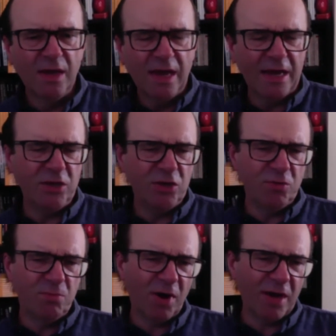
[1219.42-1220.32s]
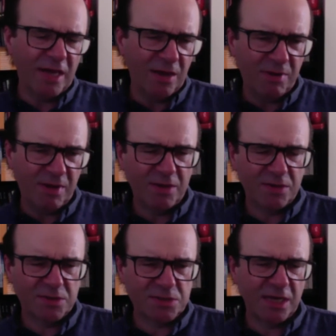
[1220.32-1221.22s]
And you might hear me
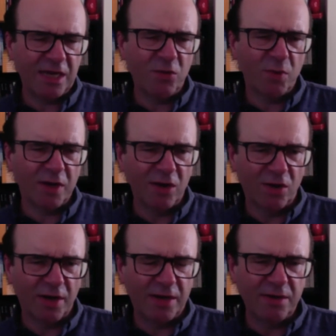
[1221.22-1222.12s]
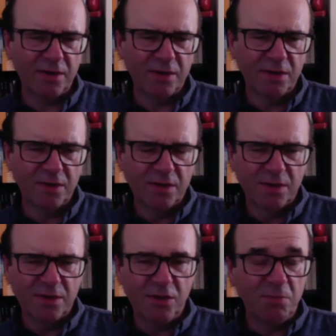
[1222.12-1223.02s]
singing one line.
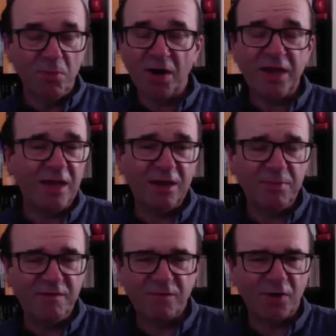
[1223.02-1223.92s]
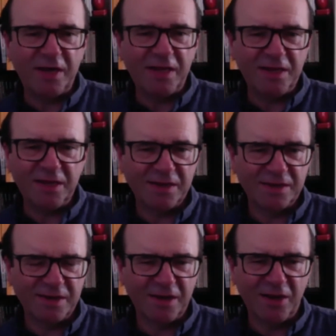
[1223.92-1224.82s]
You might hear me finding
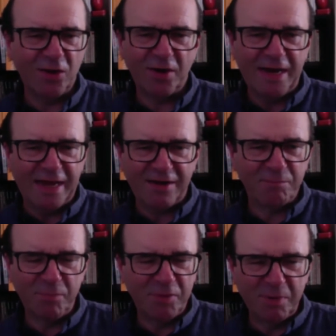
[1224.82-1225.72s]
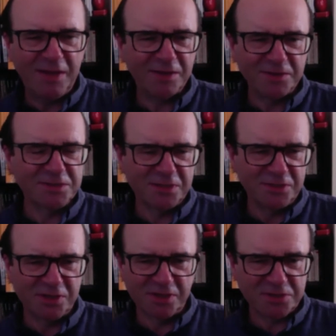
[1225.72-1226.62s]
a line out of the Beatles that
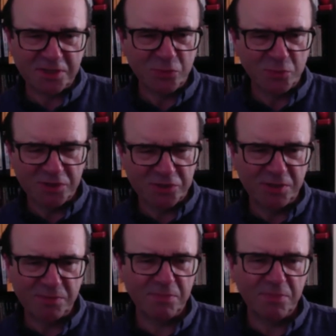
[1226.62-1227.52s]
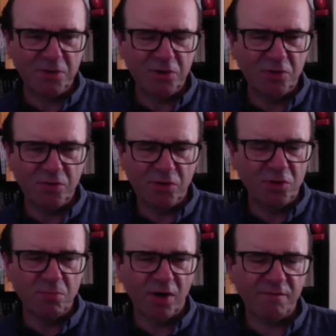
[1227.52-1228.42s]
turns into worship. You
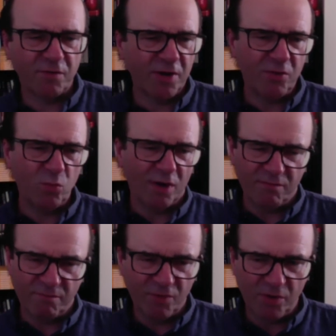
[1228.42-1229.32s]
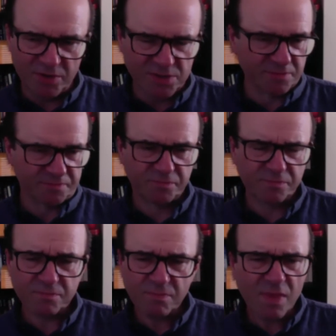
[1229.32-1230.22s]
might find one verse.
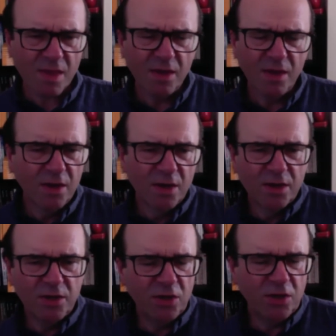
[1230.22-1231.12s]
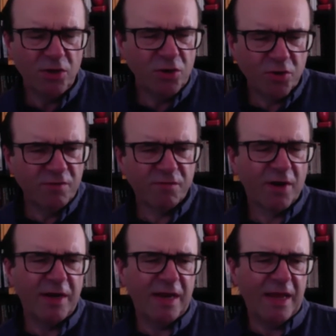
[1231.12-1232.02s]
You could
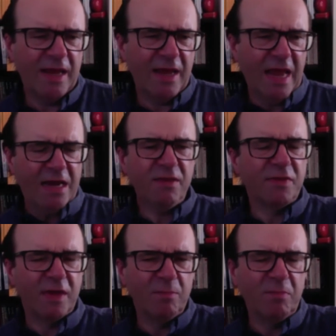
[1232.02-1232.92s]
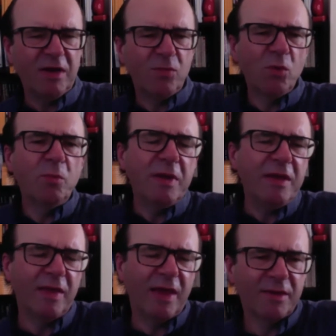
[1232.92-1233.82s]
find anything, but it will be
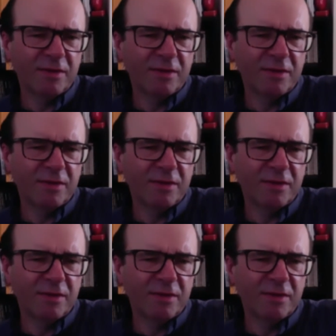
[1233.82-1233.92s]
there.